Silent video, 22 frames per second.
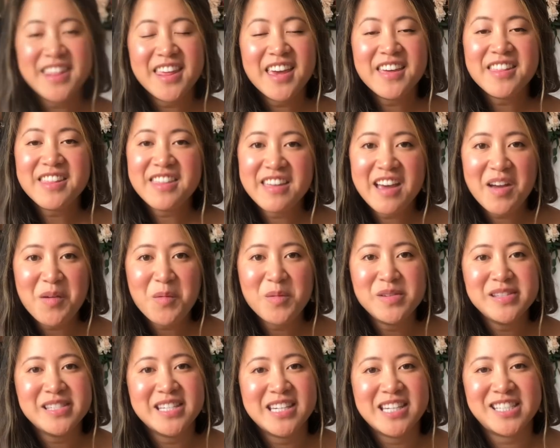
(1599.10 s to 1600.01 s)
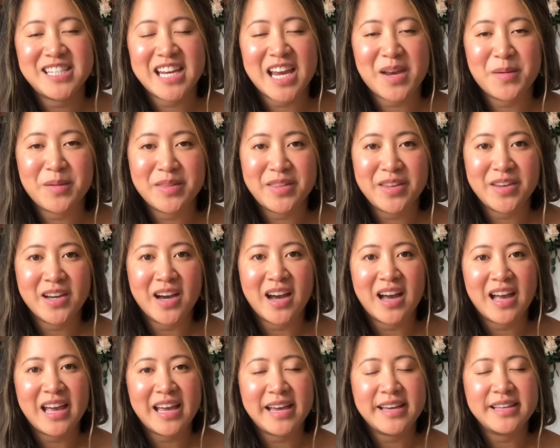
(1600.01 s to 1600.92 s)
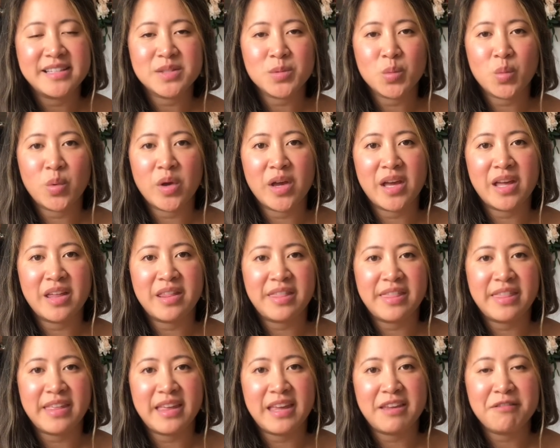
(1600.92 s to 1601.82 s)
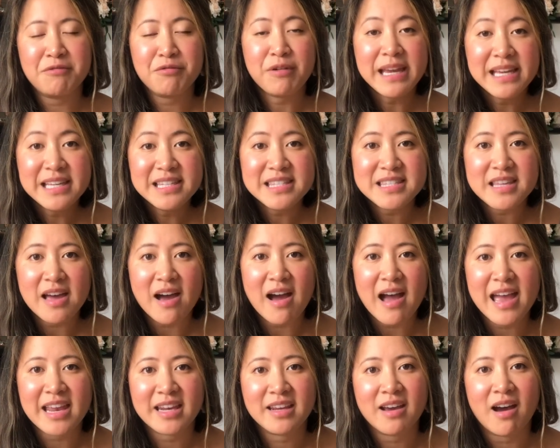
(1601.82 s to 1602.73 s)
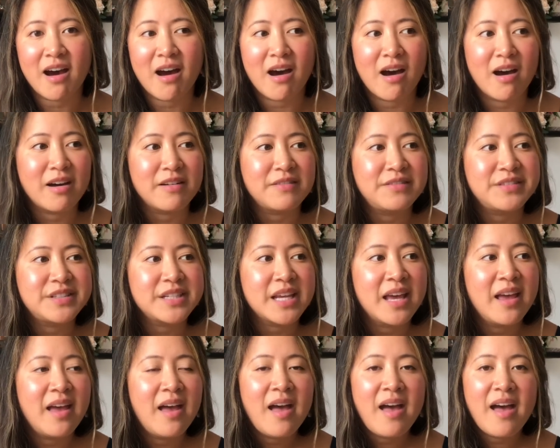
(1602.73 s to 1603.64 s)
the other thing I wanted to share with you guys were the rings that I had carved.